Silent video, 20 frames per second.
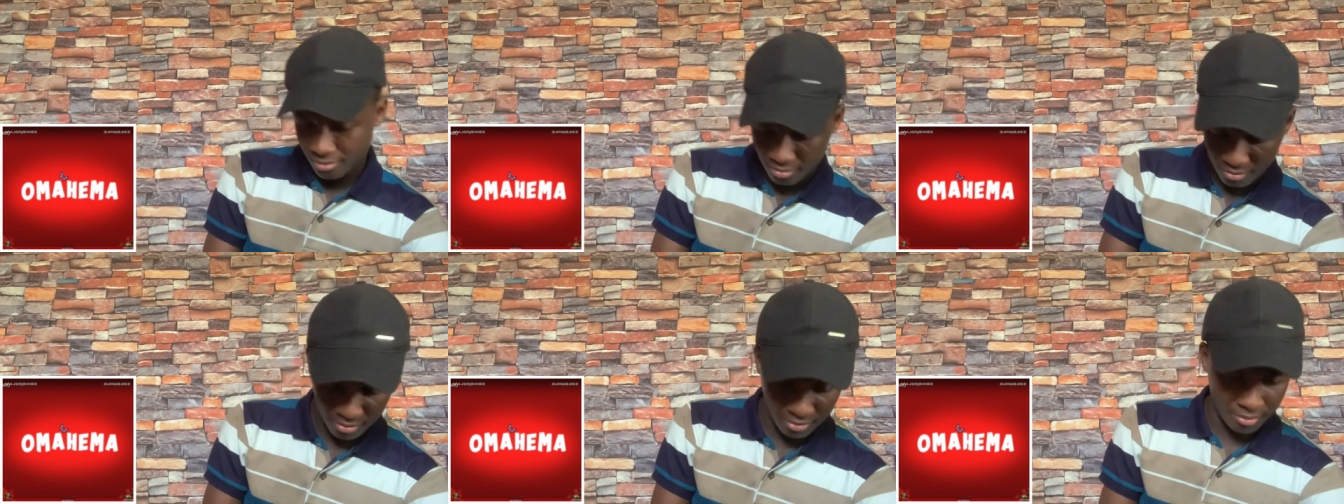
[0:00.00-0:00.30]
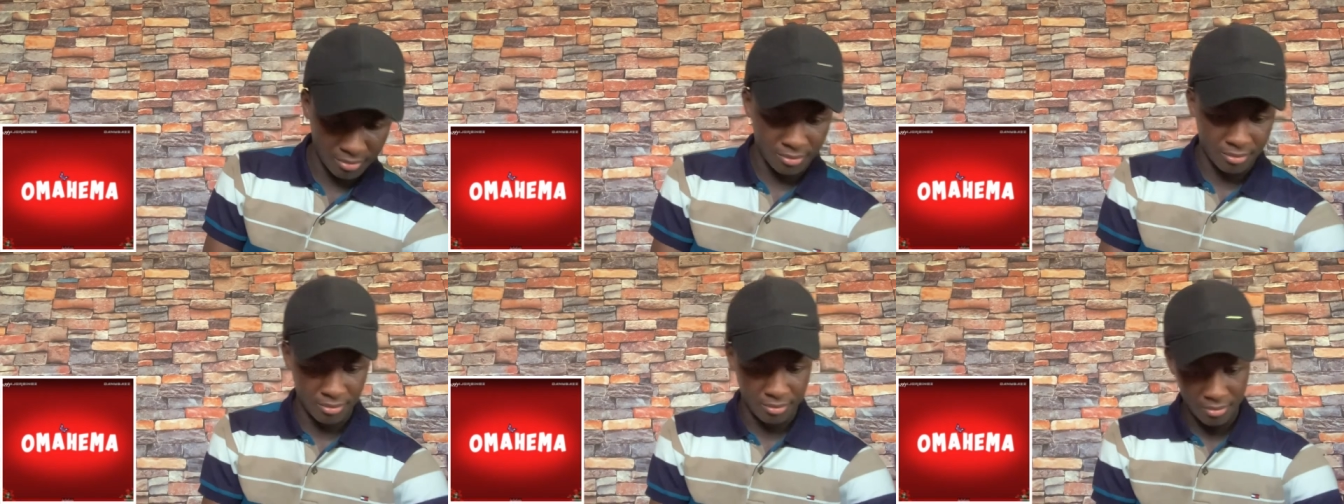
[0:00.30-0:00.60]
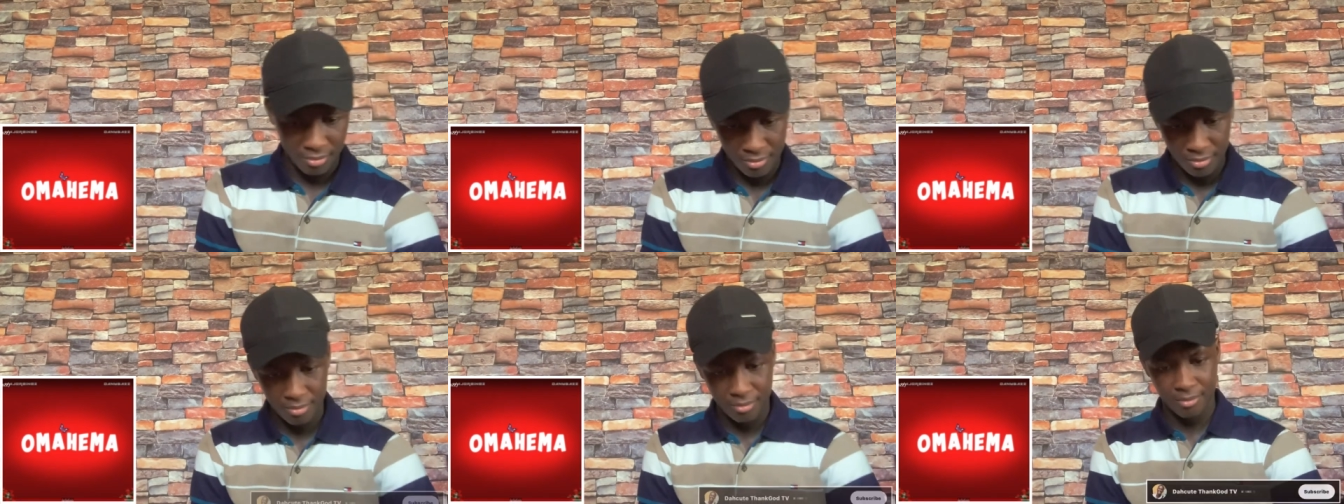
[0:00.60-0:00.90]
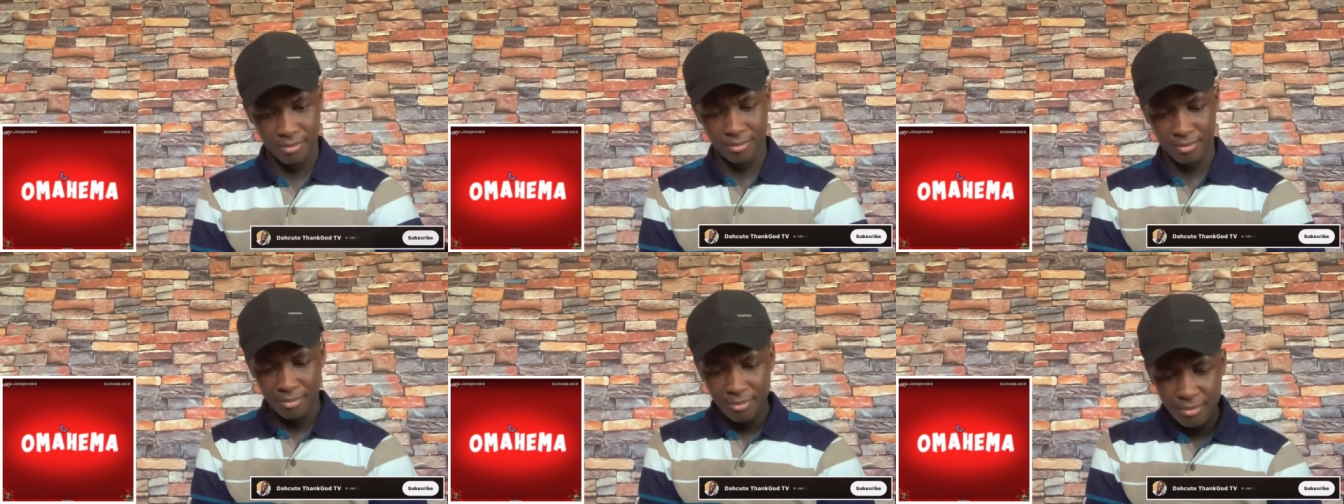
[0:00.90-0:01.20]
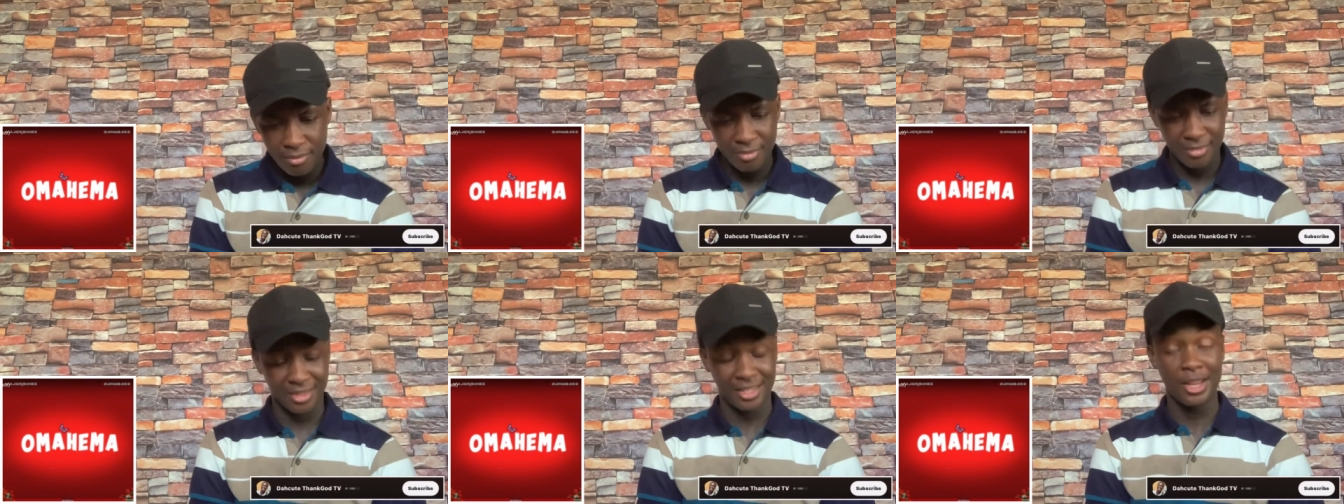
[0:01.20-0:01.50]
yeah oh my ima
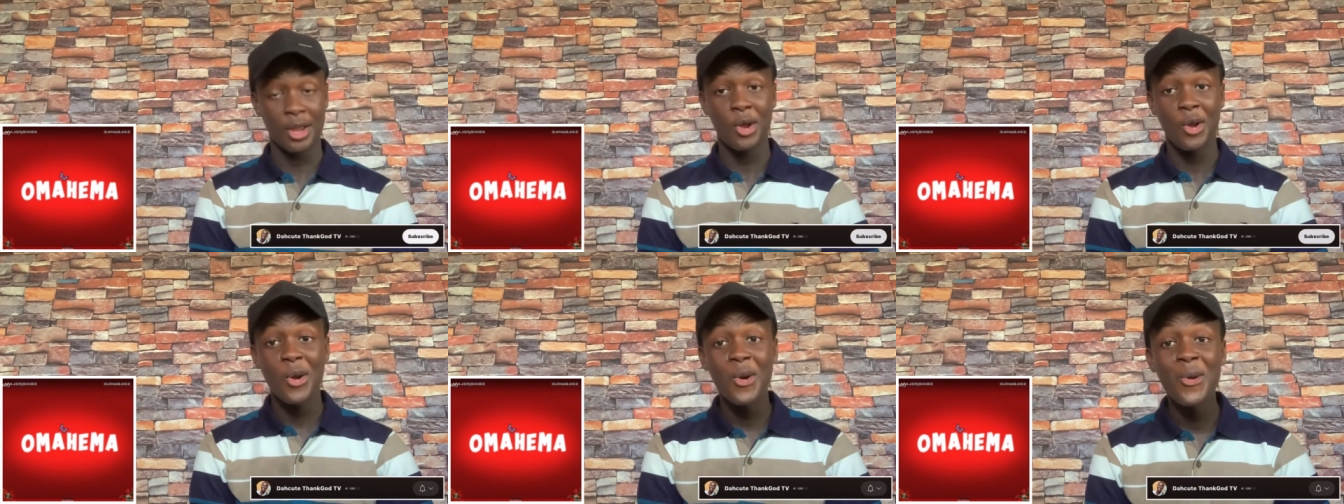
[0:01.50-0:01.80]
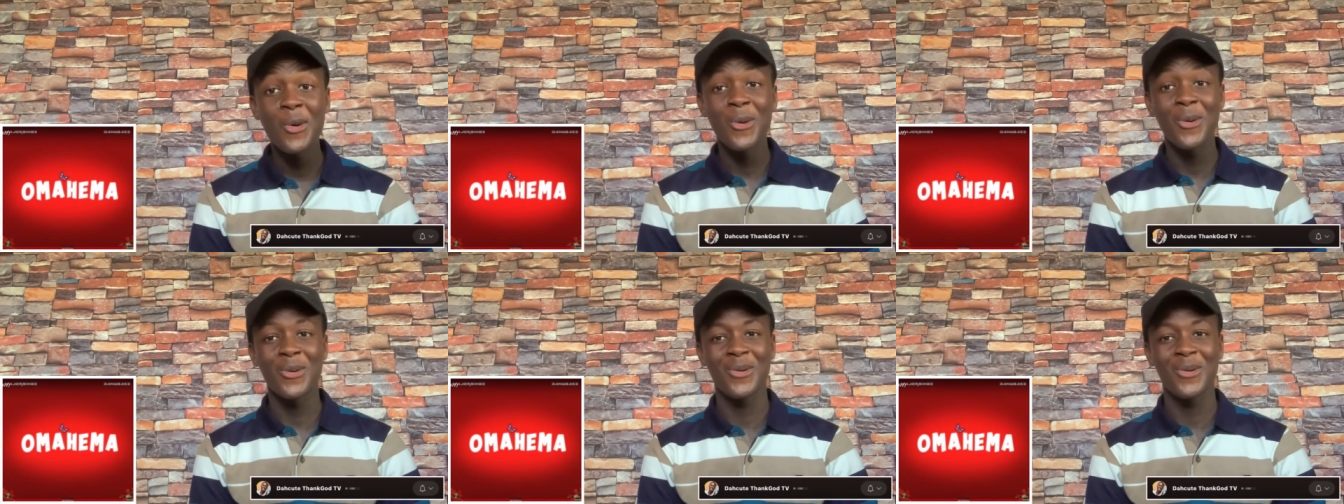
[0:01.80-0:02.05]
oh